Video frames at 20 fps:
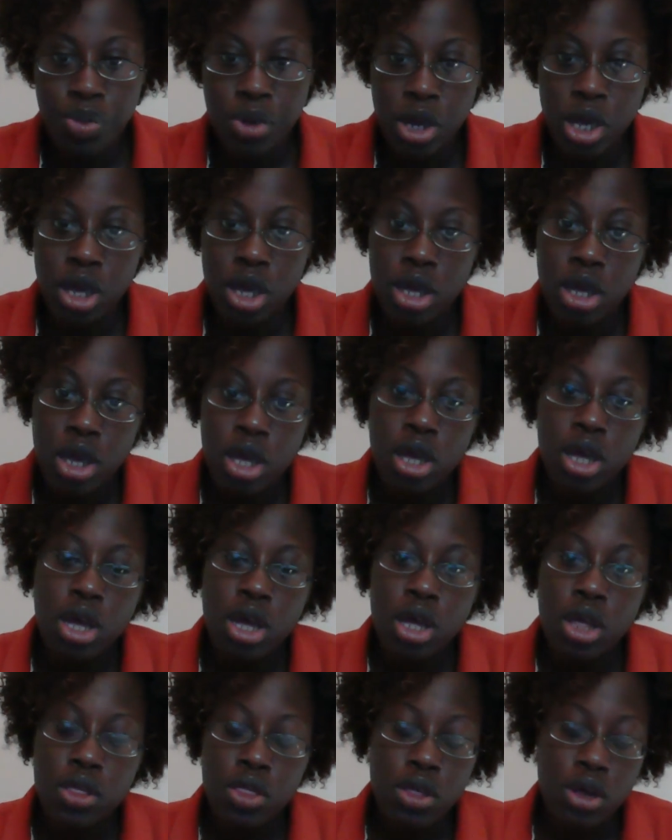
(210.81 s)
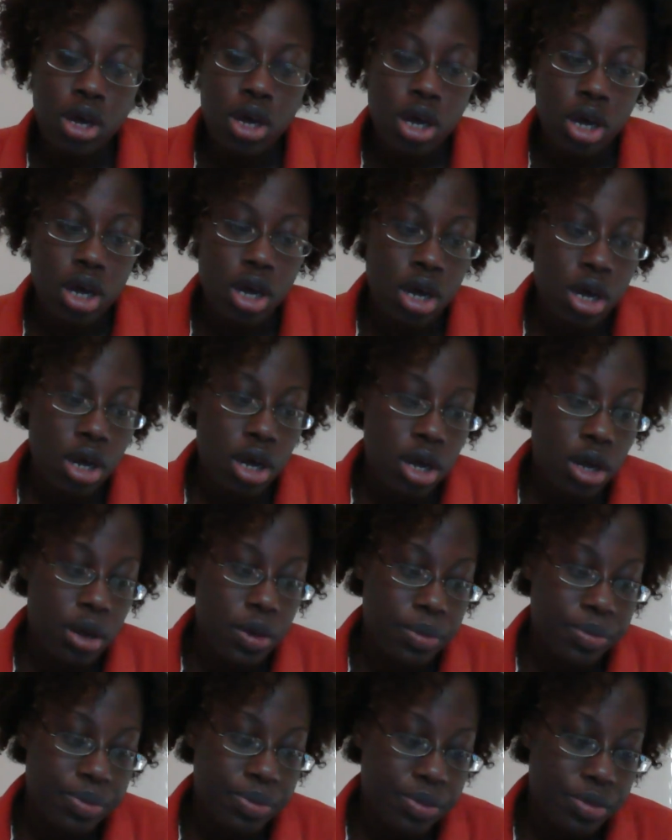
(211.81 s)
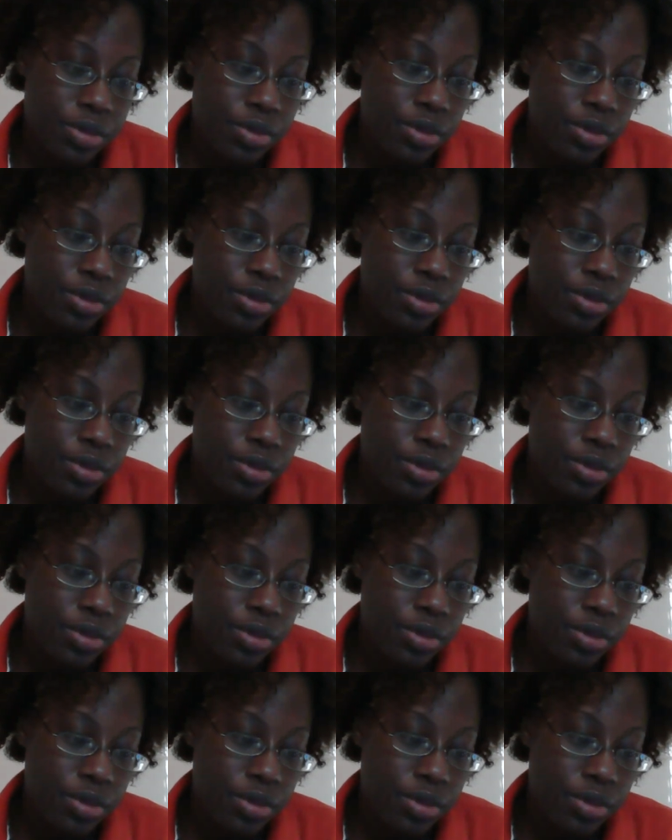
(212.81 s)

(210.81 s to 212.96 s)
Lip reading: but the